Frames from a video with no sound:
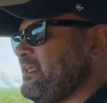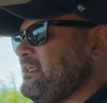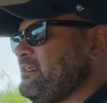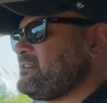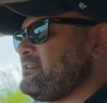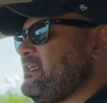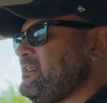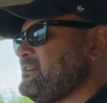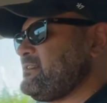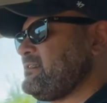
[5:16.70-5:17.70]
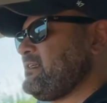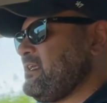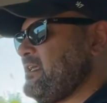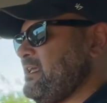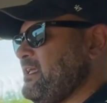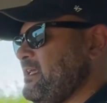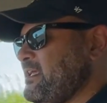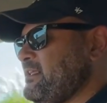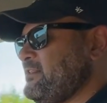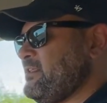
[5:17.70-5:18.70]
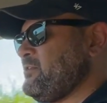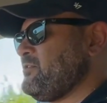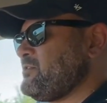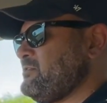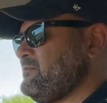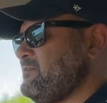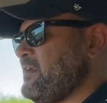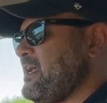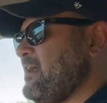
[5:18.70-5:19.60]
is the use of